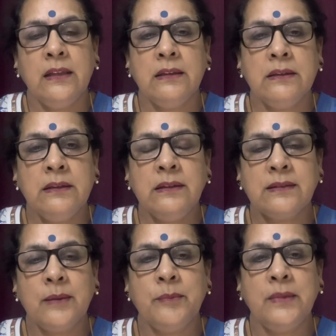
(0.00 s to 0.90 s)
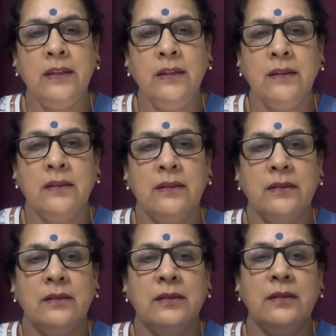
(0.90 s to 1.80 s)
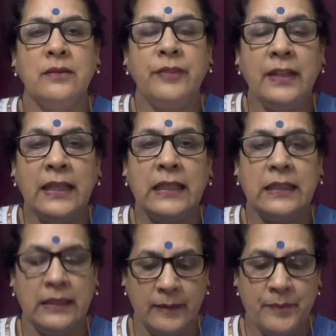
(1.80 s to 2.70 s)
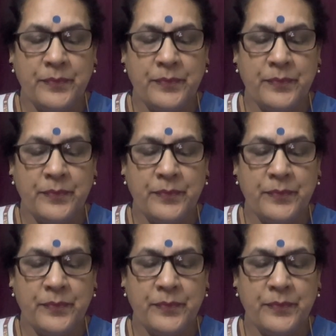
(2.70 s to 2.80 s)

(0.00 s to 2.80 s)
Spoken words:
heard something willingly.